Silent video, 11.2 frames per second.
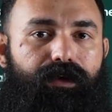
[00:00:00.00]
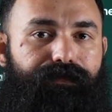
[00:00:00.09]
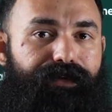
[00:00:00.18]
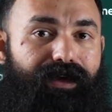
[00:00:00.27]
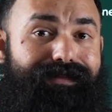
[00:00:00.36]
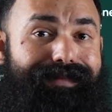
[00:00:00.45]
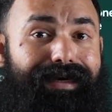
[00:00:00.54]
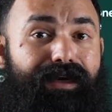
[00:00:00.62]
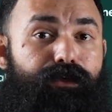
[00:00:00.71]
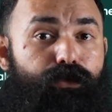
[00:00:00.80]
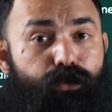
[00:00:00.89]
If we are
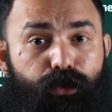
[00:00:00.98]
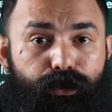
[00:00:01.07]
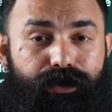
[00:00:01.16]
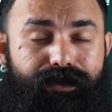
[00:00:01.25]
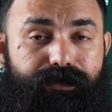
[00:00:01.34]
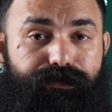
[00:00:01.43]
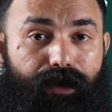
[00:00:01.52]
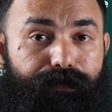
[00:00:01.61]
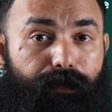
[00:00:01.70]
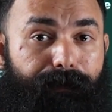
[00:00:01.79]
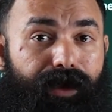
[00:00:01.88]
selling 2 units, we
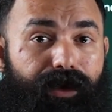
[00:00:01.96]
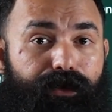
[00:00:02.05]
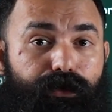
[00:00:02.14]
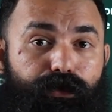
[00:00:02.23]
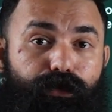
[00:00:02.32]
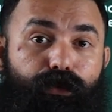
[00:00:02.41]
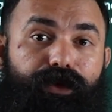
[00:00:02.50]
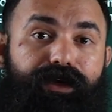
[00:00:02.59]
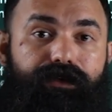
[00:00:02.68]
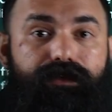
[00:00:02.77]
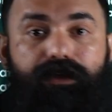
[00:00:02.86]
have to pay 2
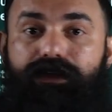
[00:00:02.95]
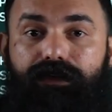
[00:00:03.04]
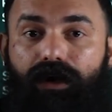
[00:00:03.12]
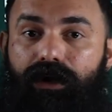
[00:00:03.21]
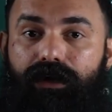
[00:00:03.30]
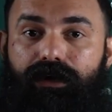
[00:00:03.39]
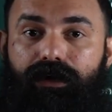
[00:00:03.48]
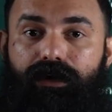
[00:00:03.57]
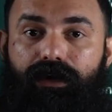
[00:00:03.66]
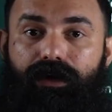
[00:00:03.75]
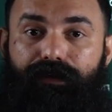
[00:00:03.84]
into $30.
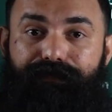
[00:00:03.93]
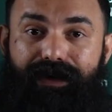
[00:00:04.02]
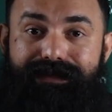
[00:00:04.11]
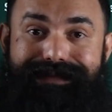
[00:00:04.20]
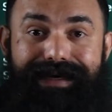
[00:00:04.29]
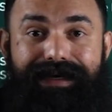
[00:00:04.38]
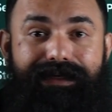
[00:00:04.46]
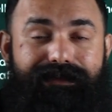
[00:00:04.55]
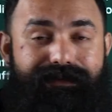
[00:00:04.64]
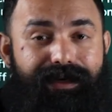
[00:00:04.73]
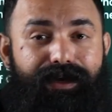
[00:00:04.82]
If you are
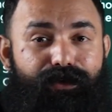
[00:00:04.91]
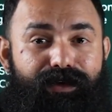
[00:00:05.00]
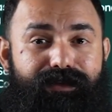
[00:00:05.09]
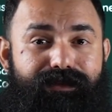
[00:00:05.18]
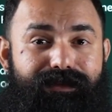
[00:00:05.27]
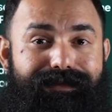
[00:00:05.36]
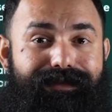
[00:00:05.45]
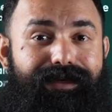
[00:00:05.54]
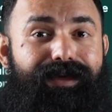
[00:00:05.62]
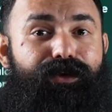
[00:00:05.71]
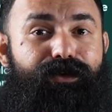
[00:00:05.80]
selling 3 units,
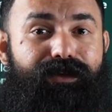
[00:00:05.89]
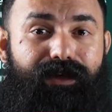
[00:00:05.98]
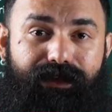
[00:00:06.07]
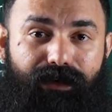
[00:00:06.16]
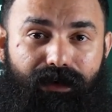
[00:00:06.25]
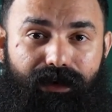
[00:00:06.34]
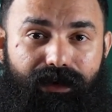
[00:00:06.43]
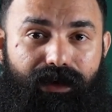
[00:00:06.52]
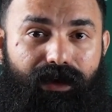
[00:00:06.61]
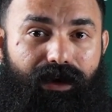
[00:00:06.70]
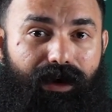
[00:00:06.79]
3 into
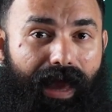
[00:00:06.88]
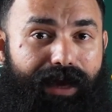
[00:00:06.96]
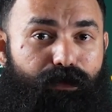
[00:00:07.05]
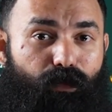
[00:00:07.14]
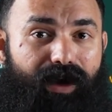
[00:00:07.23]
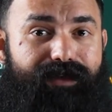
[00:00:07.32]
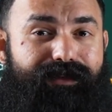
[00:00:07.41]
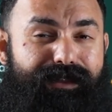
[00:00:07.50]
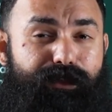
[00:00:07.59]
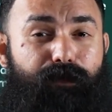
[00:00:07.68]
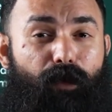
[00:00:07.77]
$30. Likewise,
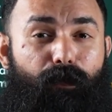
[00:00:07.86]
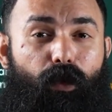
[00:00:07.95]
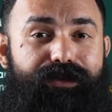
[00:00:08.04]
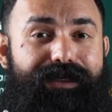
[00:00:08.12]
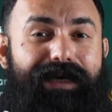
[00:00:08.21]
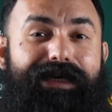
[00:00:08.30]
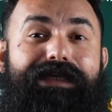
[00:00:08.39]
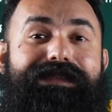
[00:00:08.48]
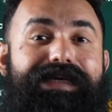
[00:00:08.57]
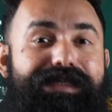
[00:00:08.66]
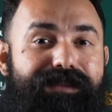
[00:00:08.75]
it's proportionally
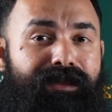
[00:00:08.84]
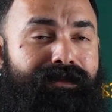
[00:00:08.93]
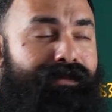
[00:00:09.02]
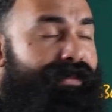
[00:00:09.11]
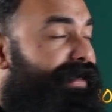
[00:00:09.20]
changes.